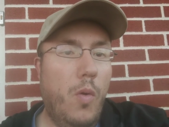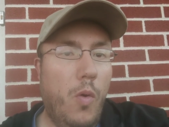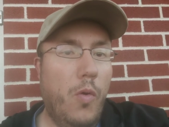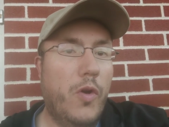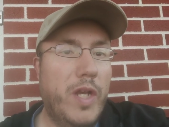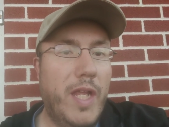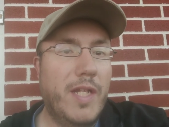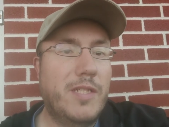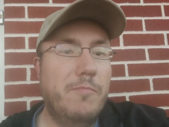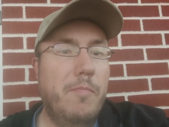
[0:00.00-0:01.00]
older
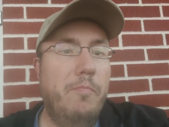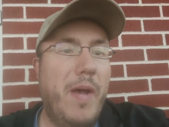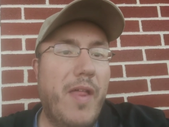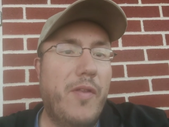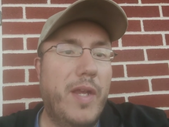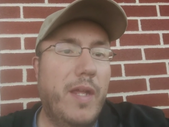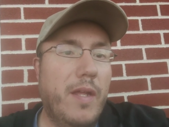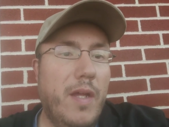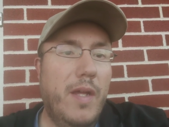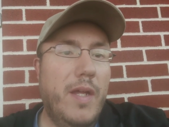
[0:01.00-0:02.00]
niece
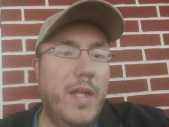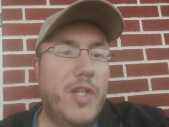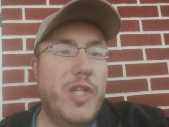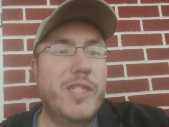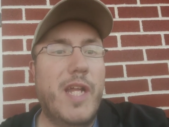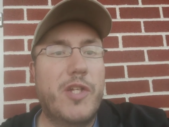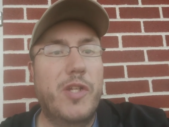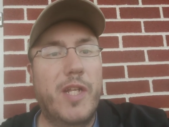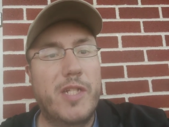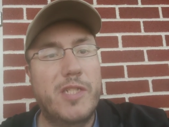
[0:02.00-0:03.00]
Bethany, she's
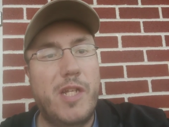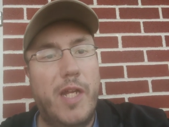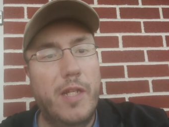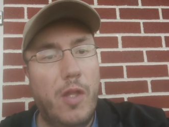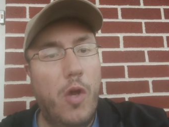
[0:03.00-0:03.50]
actually going to design the